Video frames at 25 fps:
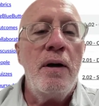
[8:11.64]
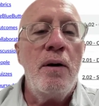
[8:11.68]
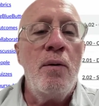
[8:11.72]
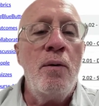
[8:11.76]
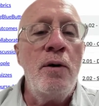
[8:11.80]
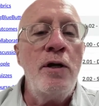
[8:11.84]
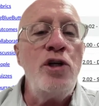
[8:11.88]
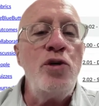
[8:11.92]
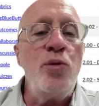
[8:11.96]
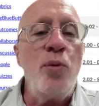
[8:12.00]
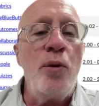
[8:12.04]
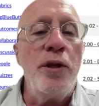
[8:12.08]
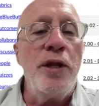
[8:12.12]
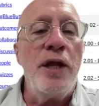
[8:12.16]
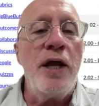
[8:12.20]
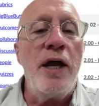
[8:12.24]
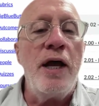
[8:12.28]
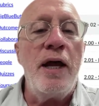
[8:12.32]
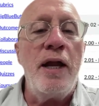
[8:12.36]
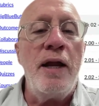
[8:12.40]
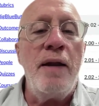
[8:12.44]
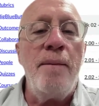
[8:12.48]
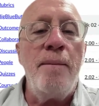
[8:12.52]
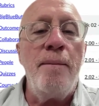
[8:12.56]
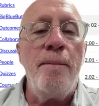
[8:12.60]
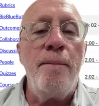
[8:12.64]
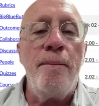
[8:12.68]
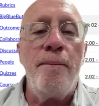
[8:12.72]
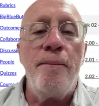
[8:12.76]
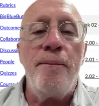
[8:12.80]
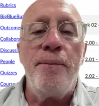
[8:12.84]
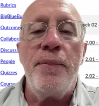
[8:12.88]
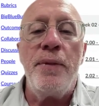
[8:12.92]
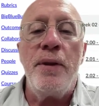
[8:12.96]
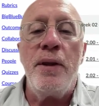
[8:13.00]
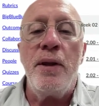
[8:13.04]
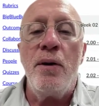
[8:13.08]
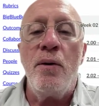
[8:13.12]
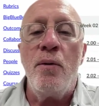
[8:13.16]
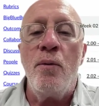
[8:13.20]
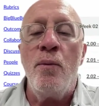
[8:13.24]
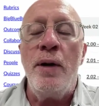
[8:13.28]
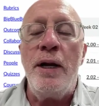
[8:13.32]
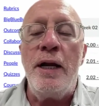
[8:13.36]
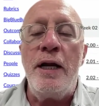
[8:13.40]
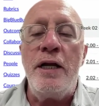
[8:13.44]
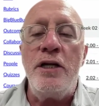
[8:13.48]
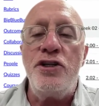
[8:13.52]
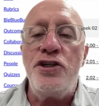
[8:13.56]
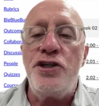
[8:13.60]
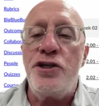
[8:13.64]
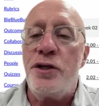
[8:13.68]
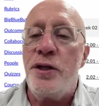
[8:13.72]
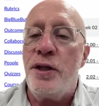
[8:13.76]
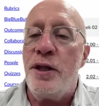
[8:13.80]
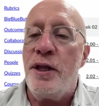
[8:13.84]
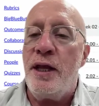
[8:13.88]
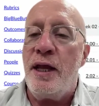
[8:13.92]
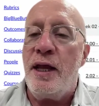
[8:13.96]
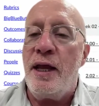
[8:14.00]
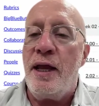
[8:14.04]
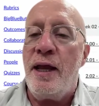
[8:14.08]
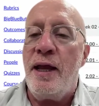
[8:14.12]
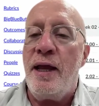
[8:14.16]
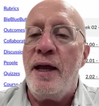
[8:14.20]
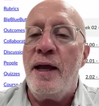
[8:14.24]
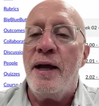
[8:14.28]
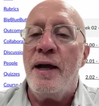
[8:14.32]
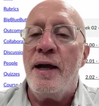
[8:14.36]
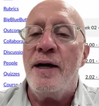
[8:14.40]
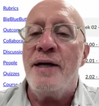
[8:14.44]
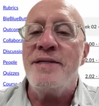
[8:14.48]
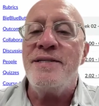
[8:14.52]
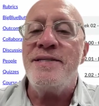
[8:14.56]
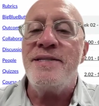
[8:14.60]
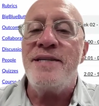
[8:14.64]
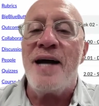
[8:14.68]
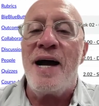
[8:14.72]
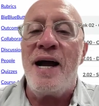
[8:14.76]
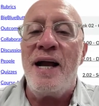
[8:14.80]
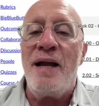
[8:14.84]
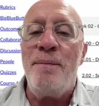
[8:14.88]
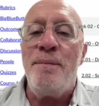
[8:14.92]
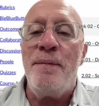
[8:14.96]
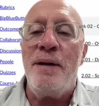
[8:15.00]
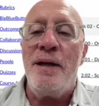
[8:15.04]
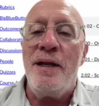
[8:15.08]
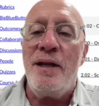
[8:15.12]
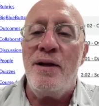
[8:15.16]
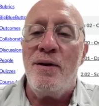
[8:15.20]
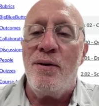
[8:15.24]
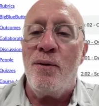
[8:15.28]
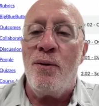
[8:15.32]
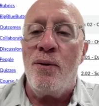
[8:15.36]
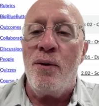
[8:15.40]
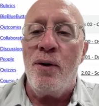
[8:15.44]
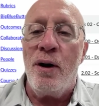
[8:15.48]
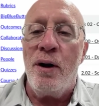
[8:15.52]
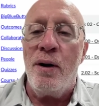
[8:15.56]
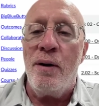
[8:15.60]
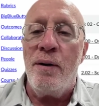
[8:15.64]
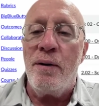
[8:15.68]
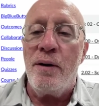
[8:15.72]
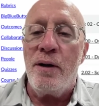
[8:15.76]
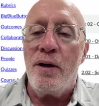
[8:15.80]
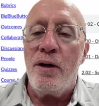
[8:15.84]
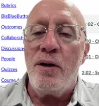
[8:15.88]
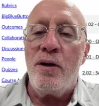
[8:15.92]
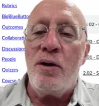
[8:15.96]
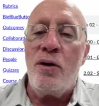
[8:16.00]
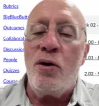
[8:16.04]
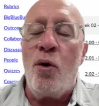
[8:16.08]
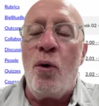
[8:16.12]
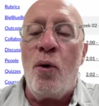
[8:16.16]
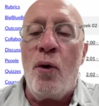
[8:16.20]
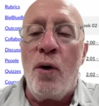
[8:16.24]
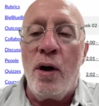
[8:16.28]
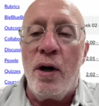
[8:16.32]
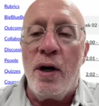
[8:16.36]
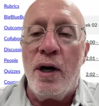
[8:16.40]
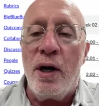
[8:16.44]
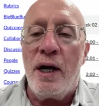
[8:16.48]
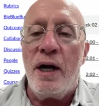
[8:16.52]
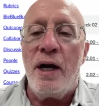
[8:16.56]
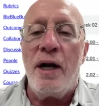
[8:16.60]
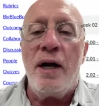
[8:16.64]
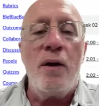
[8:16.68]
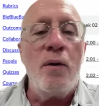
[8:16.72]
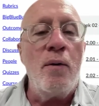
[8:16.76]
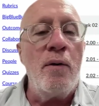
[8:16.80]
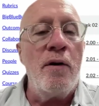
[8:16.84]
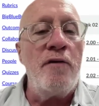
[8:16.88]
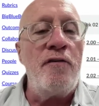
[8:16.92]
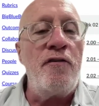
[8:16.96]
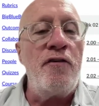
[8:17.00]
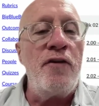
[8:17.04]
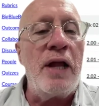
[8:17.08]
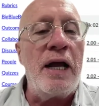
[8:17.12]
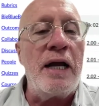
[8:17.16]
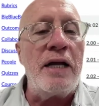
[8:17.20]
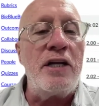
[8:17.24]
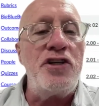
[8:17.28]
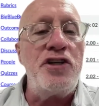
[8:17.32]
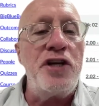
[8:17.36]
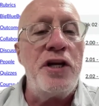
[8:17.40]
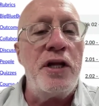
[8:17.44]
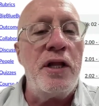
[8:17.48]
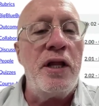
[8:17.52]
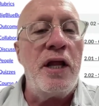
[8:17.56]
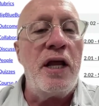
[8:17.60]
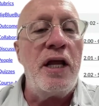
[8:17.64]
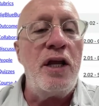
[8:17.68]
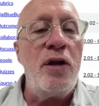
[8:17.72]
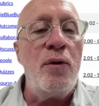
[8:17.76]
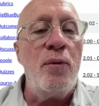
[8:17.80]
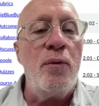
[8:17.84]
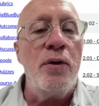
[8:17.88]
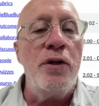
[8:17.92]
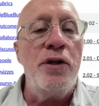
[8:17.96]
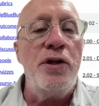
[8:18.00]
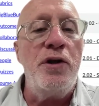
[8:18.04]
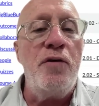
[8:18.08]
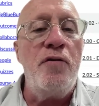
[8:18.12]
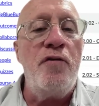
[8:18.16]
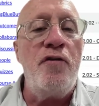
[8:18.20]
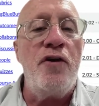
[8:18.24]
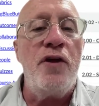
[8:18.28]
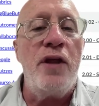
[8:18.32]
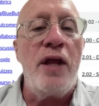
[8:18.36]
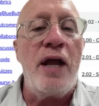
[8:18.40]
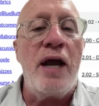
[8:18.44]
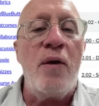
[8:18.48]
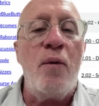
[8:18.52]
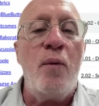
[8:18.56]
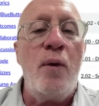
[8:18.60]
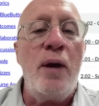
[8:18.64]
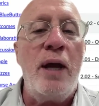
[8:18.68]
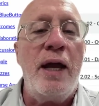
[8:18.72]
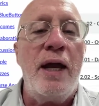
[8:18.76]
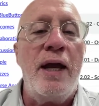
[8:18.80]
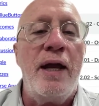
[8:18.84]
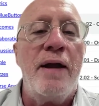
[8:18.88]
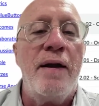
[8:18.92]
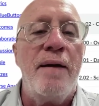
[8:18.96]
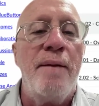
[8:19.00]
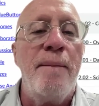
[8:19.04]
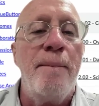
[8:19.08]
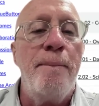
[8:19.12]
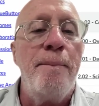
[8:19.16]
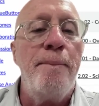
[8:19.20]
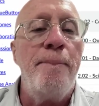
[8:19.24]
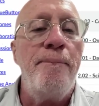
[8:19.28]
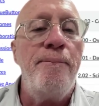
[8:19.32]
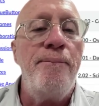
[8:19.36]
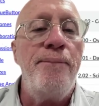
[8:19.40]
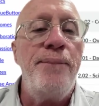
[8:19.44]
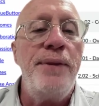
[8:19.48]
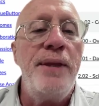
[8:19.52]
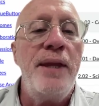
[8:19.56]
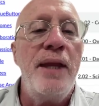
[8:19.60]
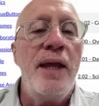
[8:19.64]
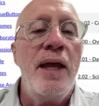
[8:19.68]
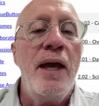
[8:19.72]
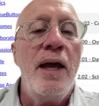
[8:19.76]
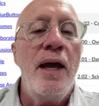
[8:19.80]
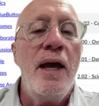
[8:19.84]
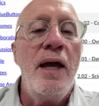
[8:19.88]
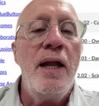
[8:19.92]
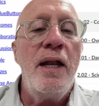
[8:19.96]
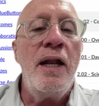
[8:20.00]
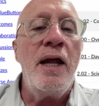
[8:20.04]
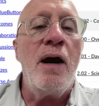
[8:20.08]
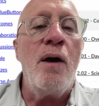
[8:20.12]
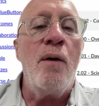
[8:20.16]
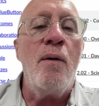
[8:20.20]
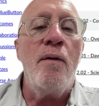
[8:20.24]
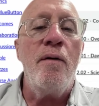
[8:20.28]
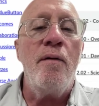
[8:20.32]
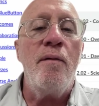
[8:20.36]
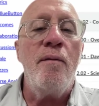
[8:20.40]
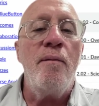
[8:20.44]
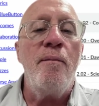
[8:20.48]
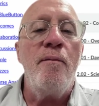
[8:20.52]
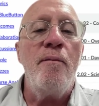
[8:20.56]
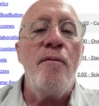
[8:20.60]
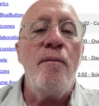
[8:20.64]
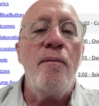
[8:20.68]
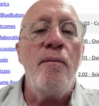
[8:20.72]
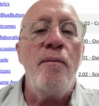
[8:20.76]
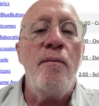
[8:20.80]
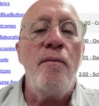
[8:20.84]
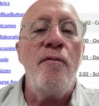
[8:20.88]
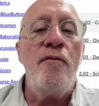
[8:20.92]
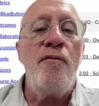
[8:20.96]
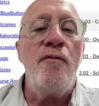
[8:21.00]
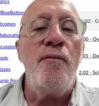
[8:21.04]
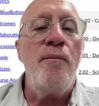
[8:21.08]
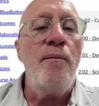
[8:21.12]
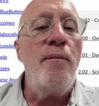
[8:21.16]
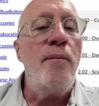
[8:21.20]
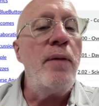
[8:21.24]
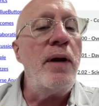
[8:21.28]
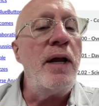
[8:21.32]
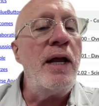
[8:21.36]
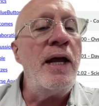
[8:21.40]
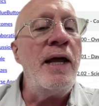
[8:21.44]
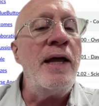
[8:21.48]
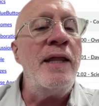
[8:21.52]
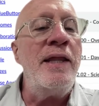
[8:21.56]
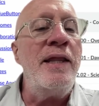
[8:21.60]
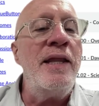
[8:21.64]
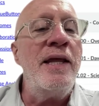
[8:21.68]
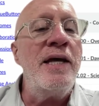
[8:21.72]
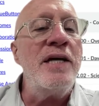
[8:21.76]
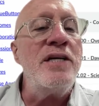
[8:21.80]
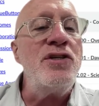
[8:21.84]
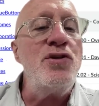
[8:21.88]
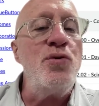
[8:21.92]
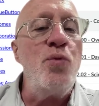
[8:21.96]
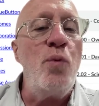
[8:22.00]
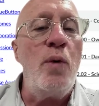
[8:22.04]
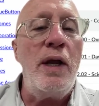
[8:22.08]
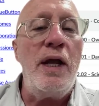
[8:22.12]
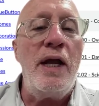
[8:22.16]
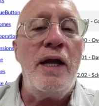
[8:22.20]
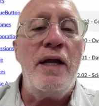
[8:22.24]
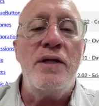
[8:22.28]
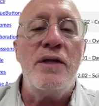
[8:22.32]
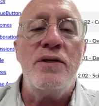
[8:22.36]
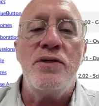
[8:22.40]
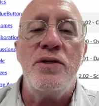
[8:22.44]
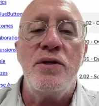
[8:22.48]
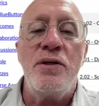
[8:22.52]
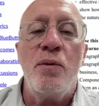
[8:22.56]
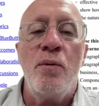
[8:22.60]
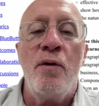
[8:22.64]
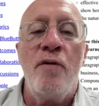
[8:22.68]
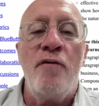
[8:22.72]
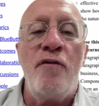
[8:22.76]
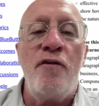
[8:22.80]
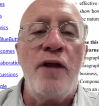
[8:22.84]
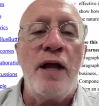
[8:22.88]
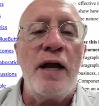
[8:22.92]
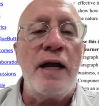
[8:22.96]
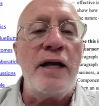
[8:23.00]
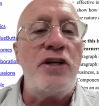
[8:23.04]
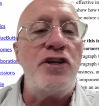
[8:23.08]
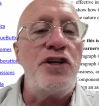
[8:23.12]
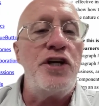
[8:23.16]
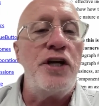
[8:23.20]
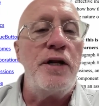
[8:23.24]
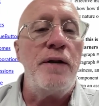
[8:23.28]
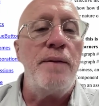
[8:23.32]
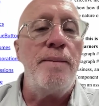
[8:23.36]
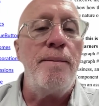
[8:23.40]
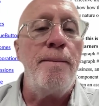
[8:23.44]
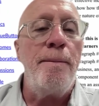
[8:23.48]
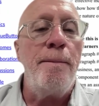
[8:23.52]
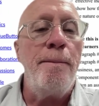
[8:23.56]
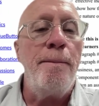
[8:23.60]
which will then reach the assignment or core reflection that you will do for that week. Now, in this week's reflection,